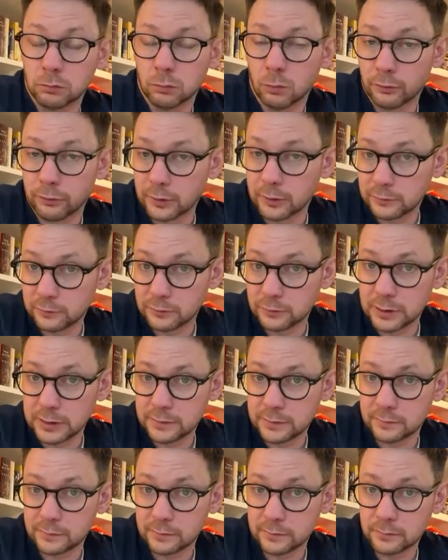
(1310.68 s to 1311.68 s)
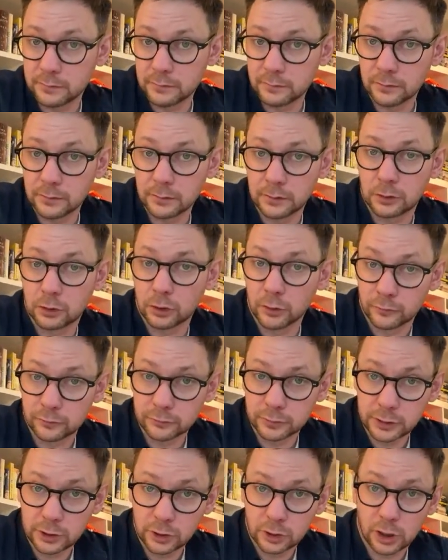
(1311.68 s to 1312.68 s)
things you need to cover
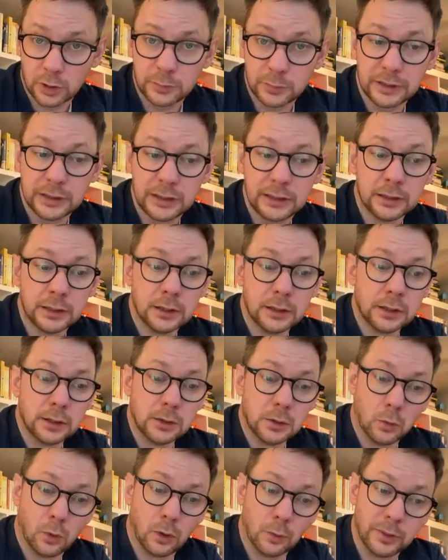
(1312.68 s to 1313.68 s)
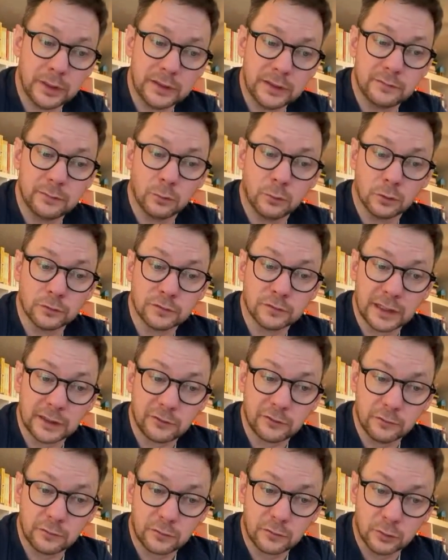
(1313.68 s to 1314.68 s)
in your copy, what
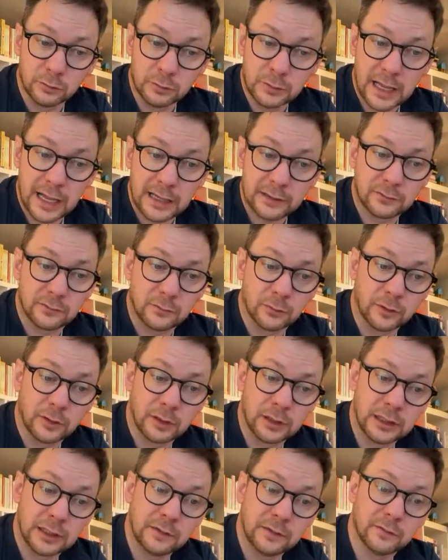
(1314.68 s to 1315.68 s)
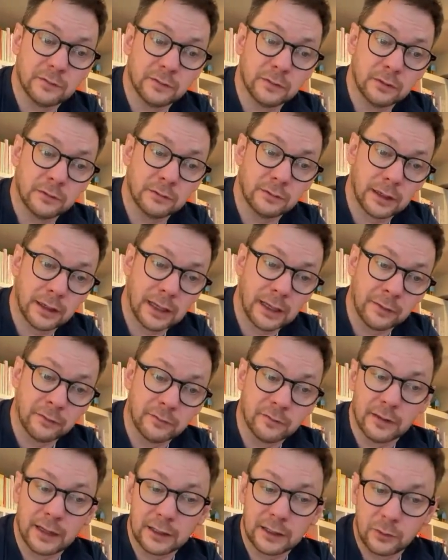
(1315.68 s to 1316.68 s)
sections come next, whether you need to
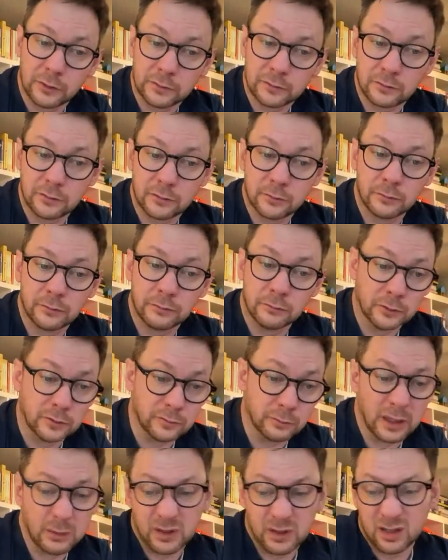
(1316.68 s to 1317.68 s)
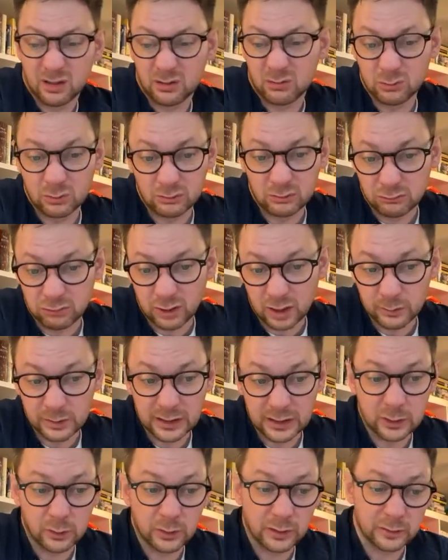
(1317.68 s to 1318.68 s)
answer that question, which might be a
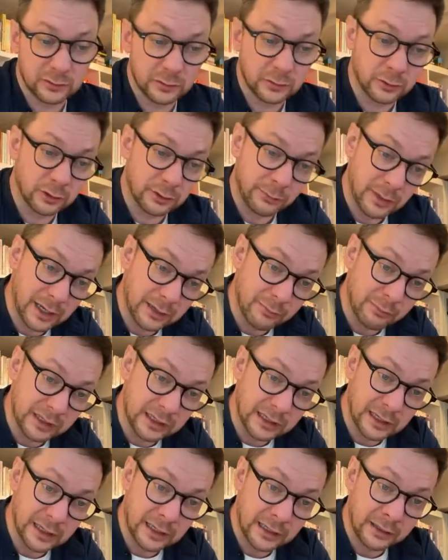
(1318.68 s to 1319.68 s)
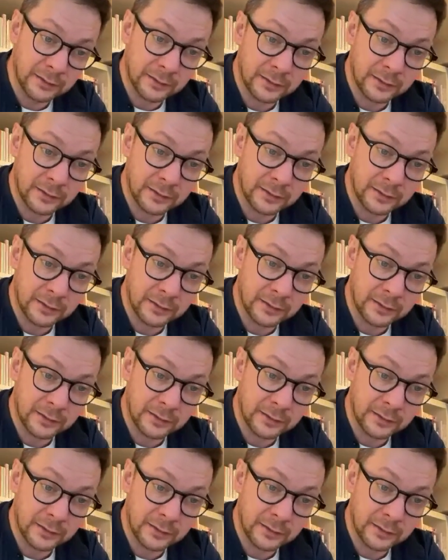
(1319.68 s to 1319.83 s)
credibility question, or it might be a